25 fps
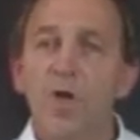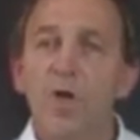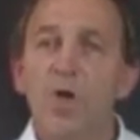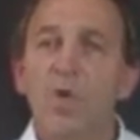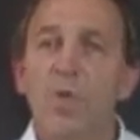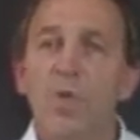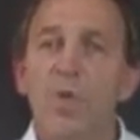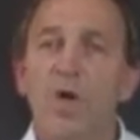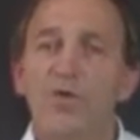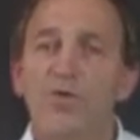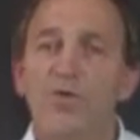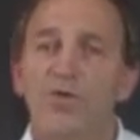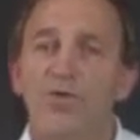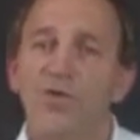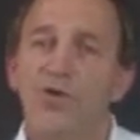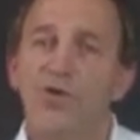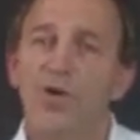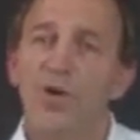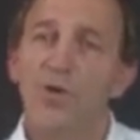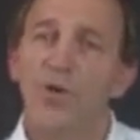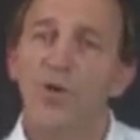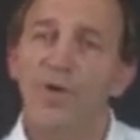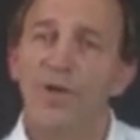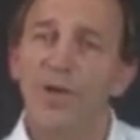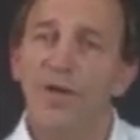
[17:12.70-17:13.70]
Whilst
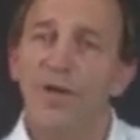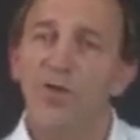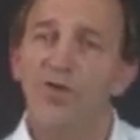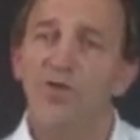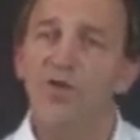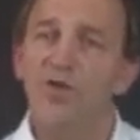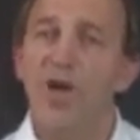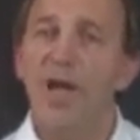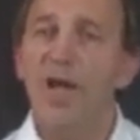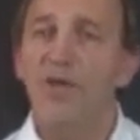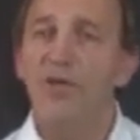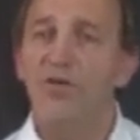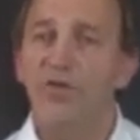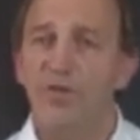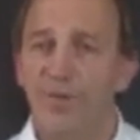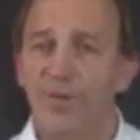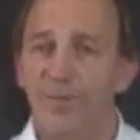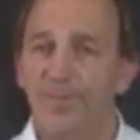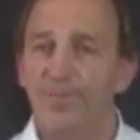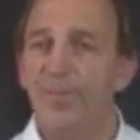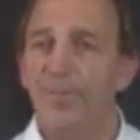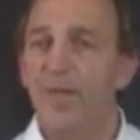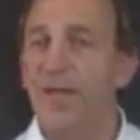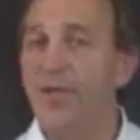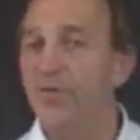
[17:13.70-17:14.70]
shoulder
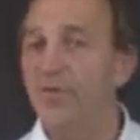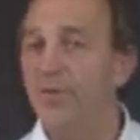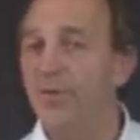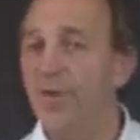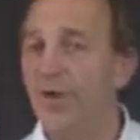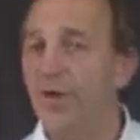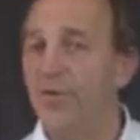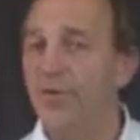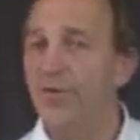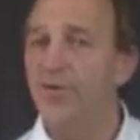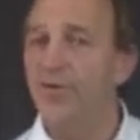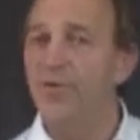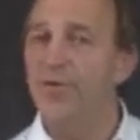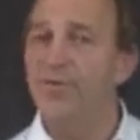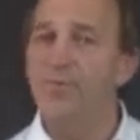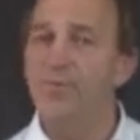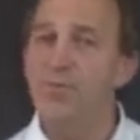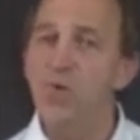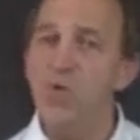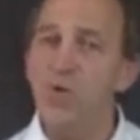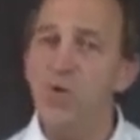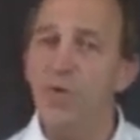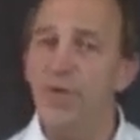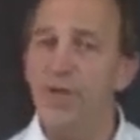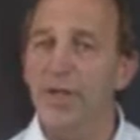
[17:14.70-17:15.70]
injection, if done
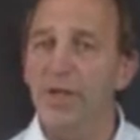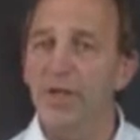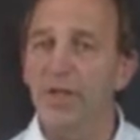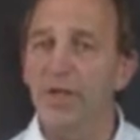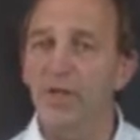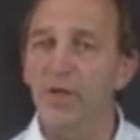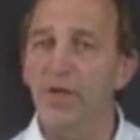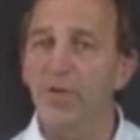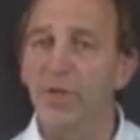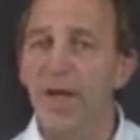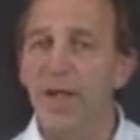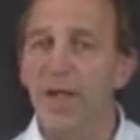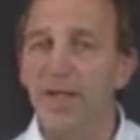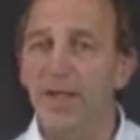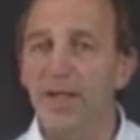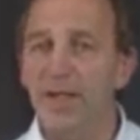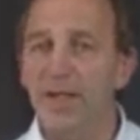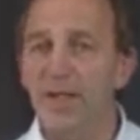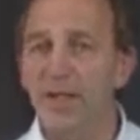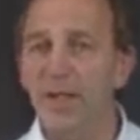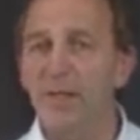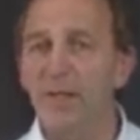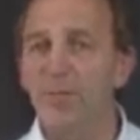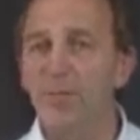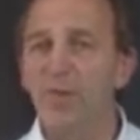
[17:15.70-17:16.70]
smoothly and
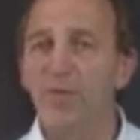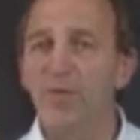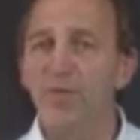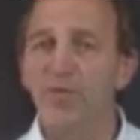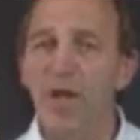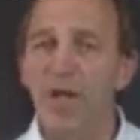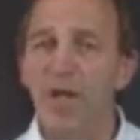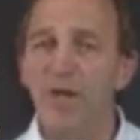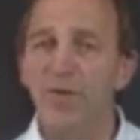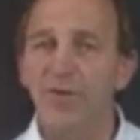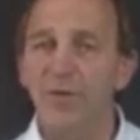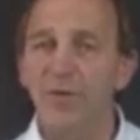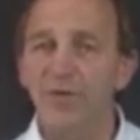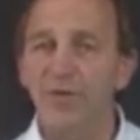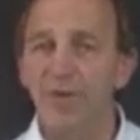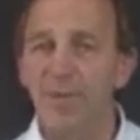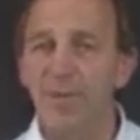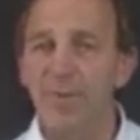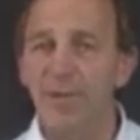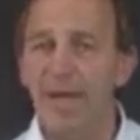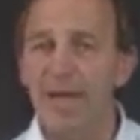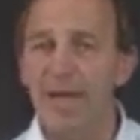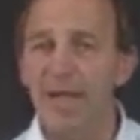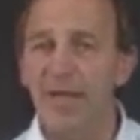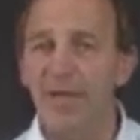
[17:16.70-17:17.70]
correctly, can be relatively
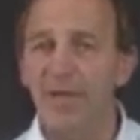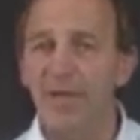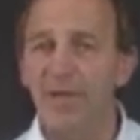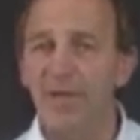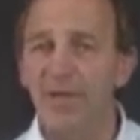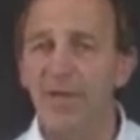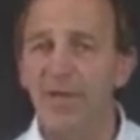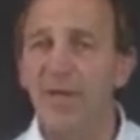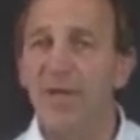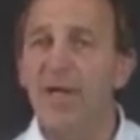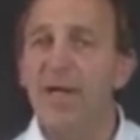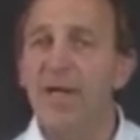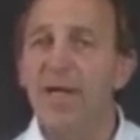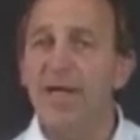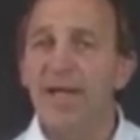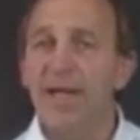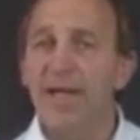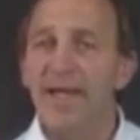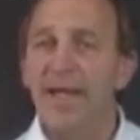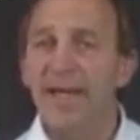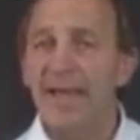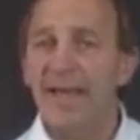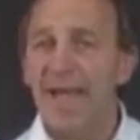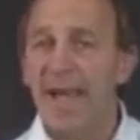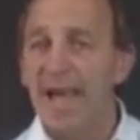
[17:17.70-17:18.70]
painless,
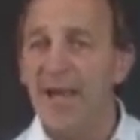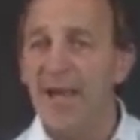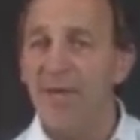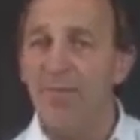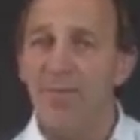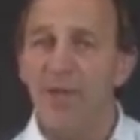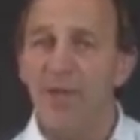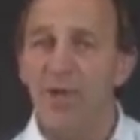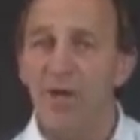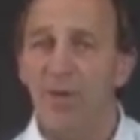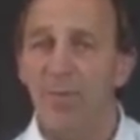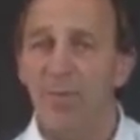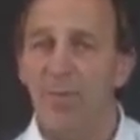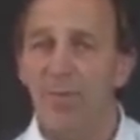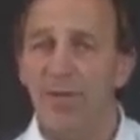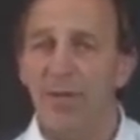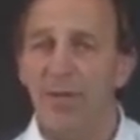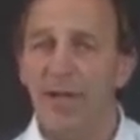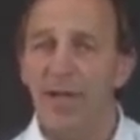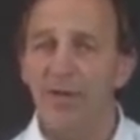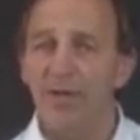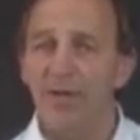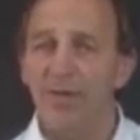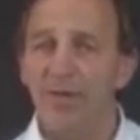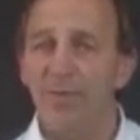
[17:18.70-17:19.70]
it can be
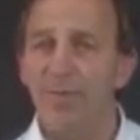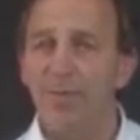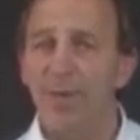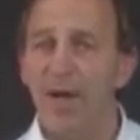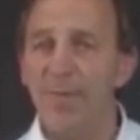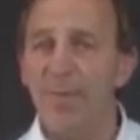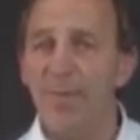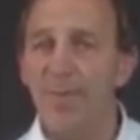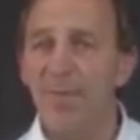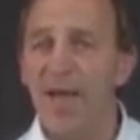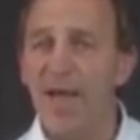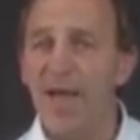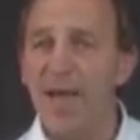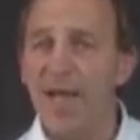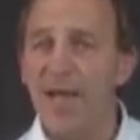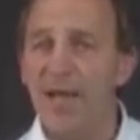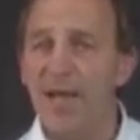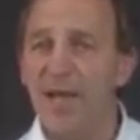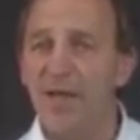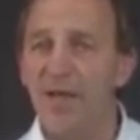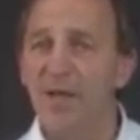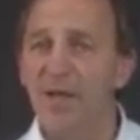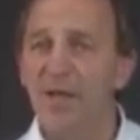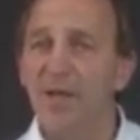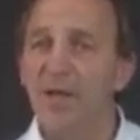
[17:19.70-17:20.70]
complicated by
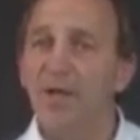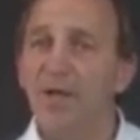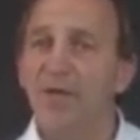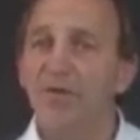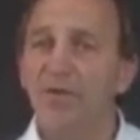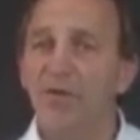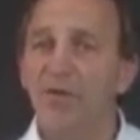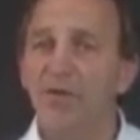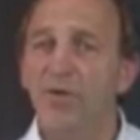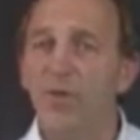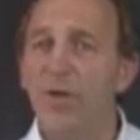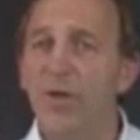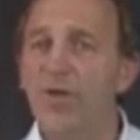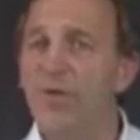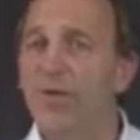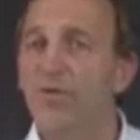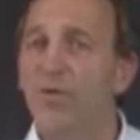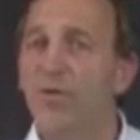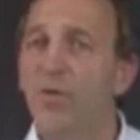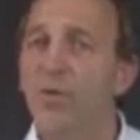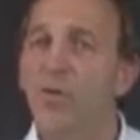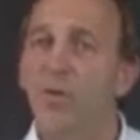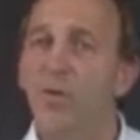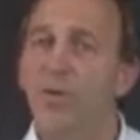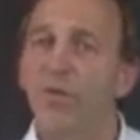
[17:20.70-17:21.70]
pain for
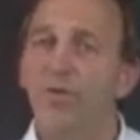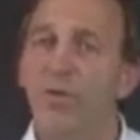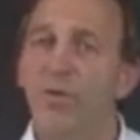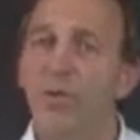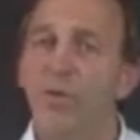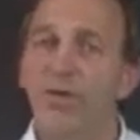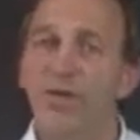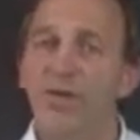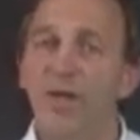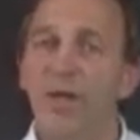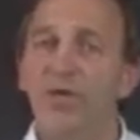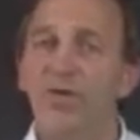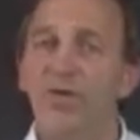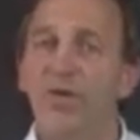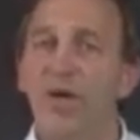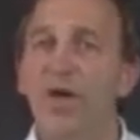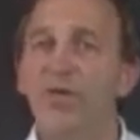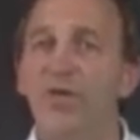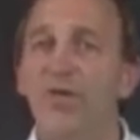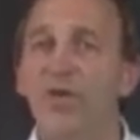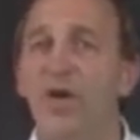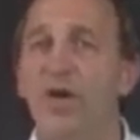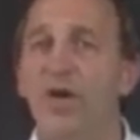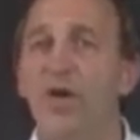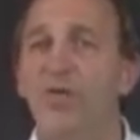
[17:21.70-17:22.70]
24 or 48
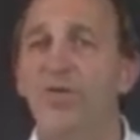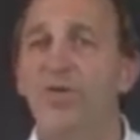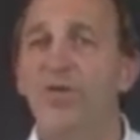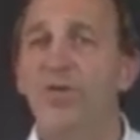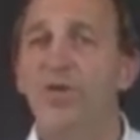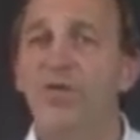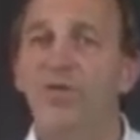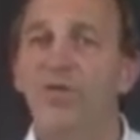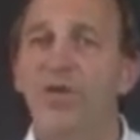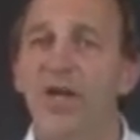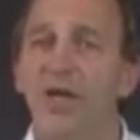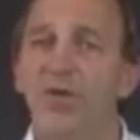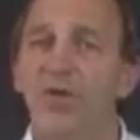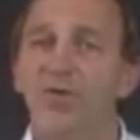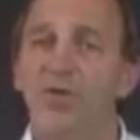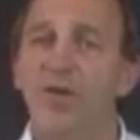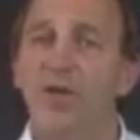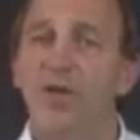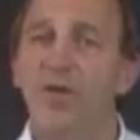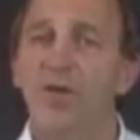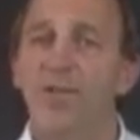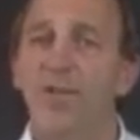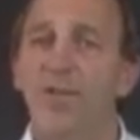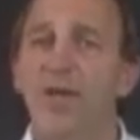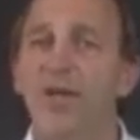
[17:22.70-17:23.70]
hours after injection,
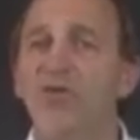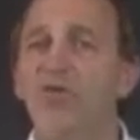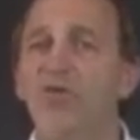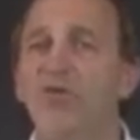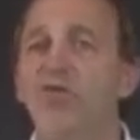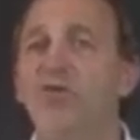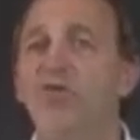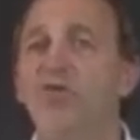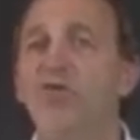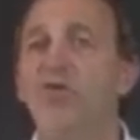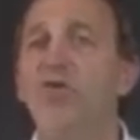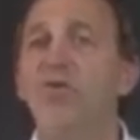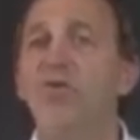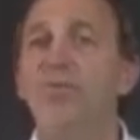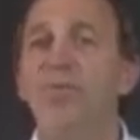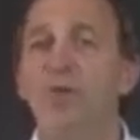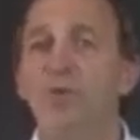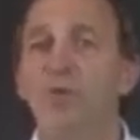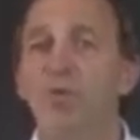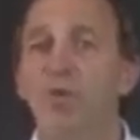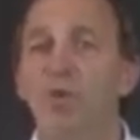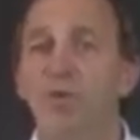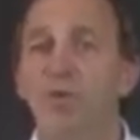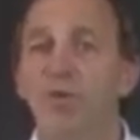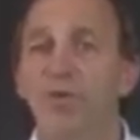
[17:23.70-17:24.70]
and the patient should be
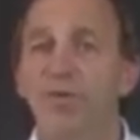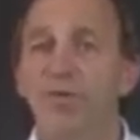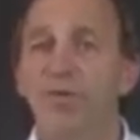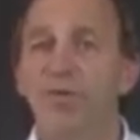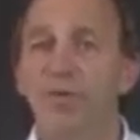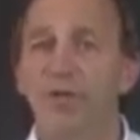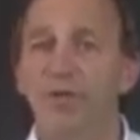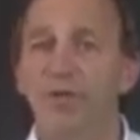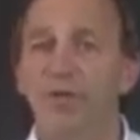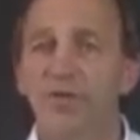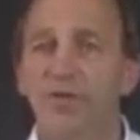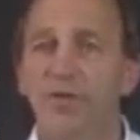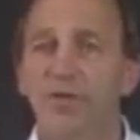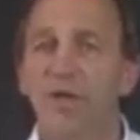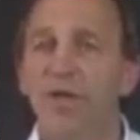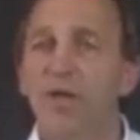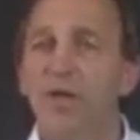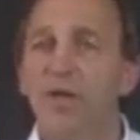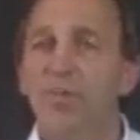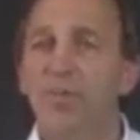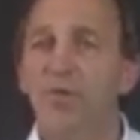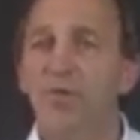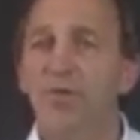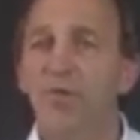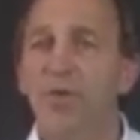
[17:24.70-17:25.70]
warned of this
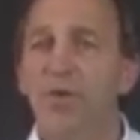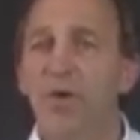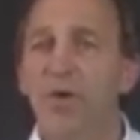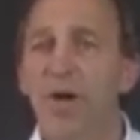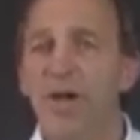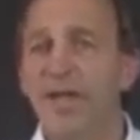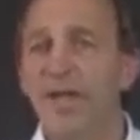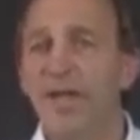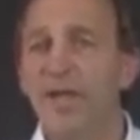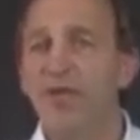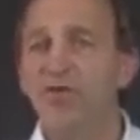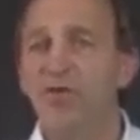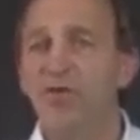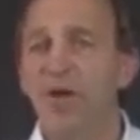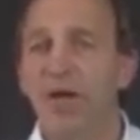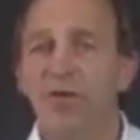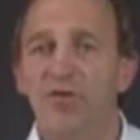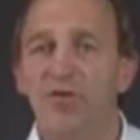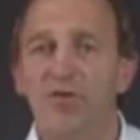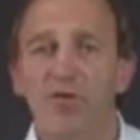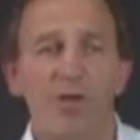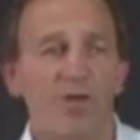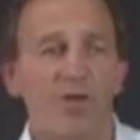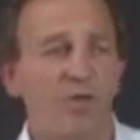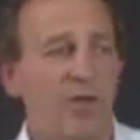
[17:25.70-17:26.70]
before any
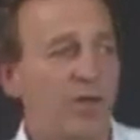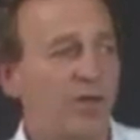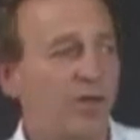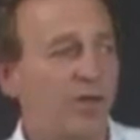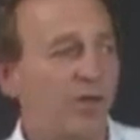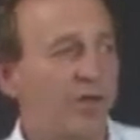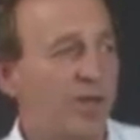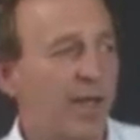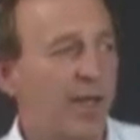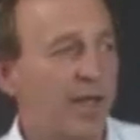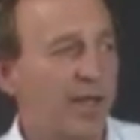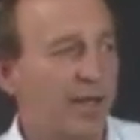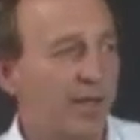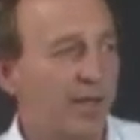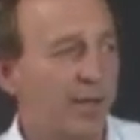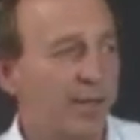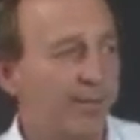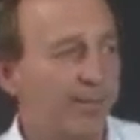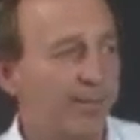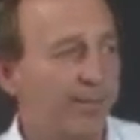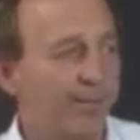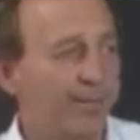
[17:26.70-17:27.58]
injection is undertaken.